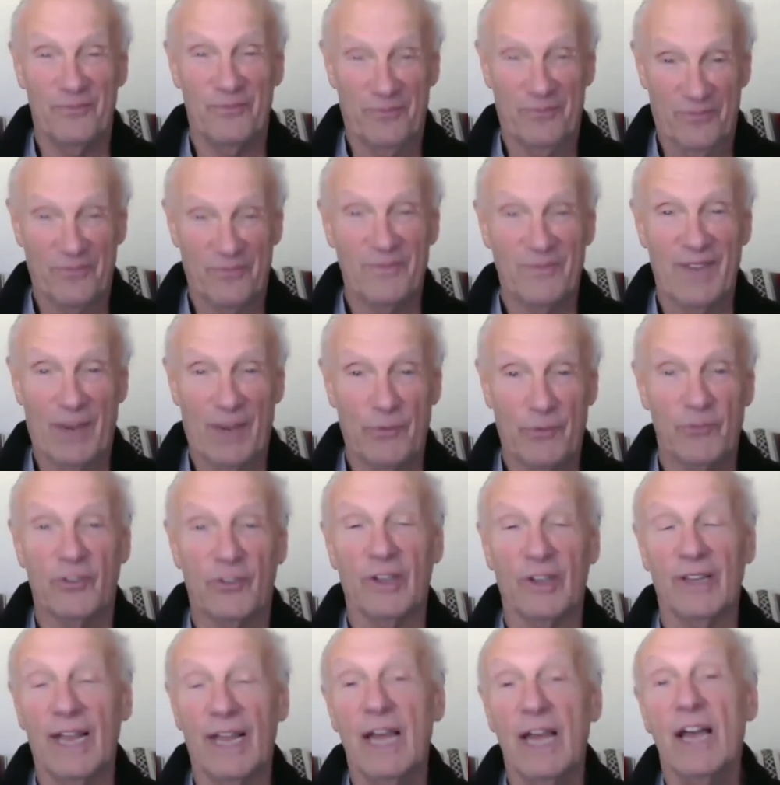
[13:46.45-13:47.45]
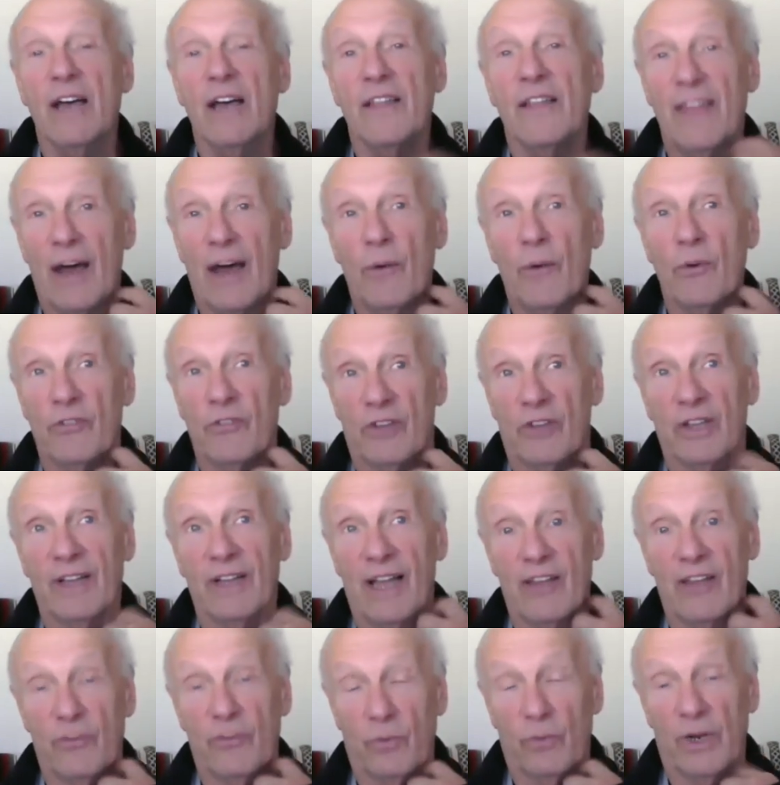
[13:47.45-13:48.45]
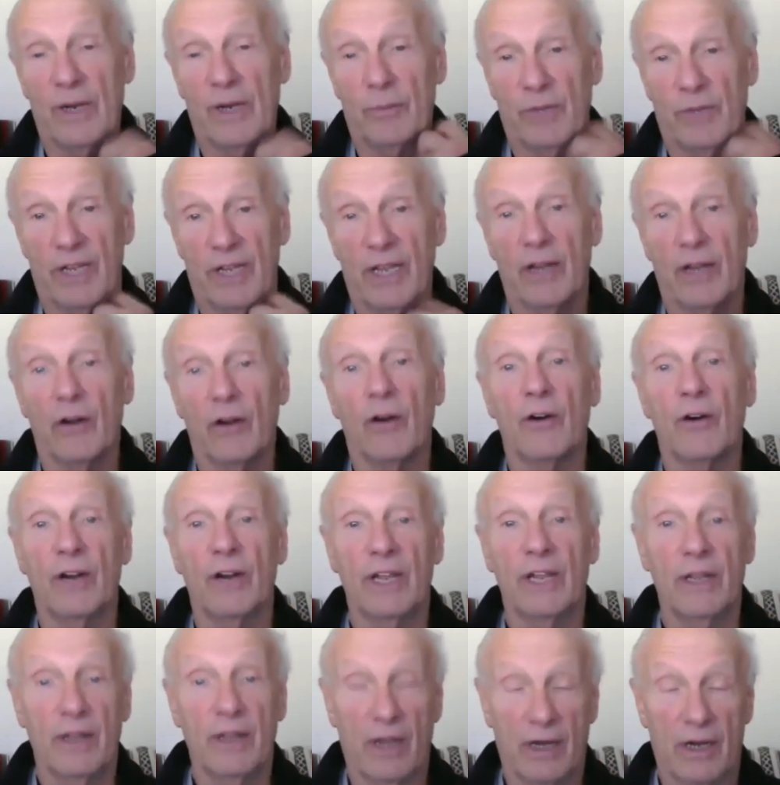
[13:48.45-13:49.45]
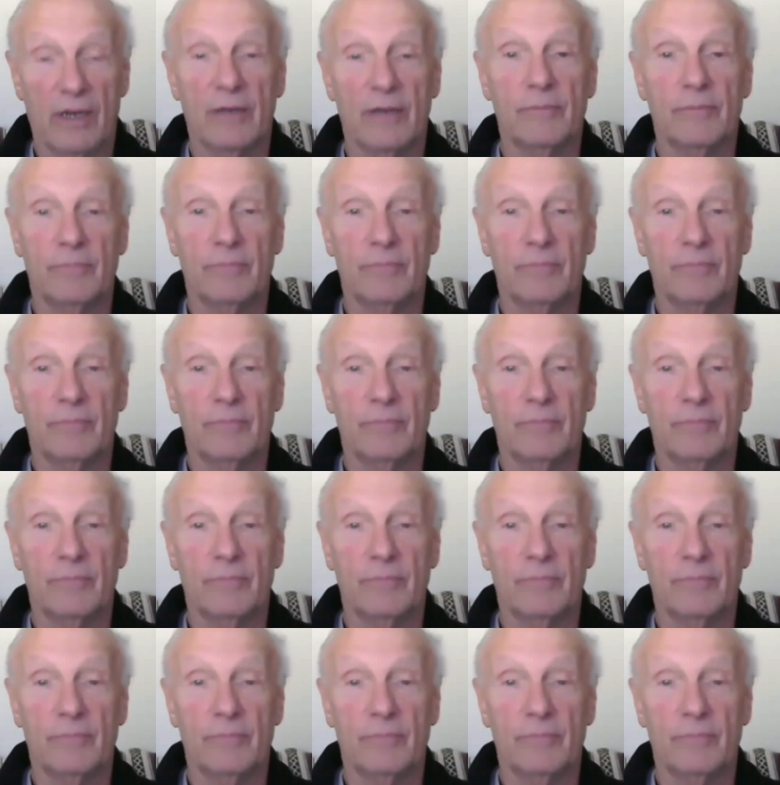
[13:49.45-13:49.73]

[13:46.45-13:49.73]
Yeah. That was the class when Emily had already got.